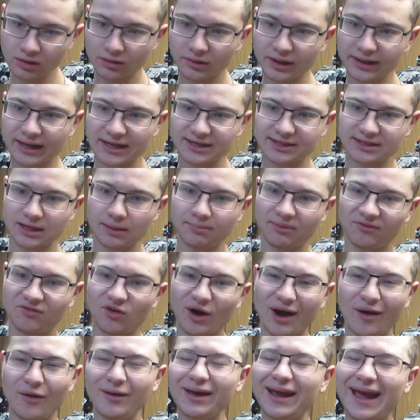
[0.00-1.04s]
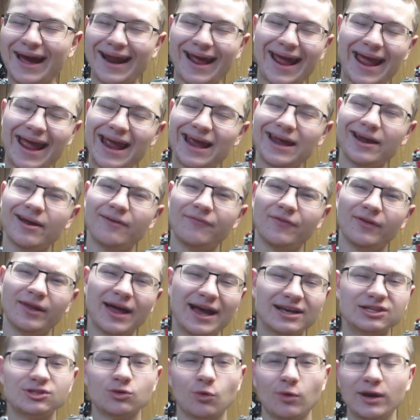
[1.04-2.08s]
like I said before, I only got 8 of the
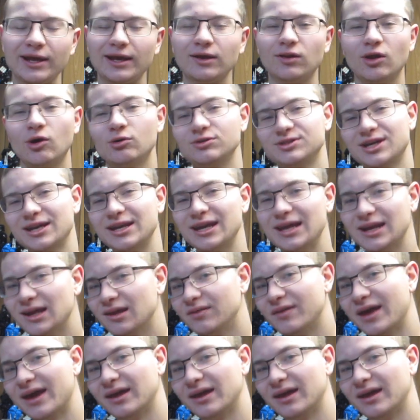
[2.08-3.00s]
last 20 clones I needed.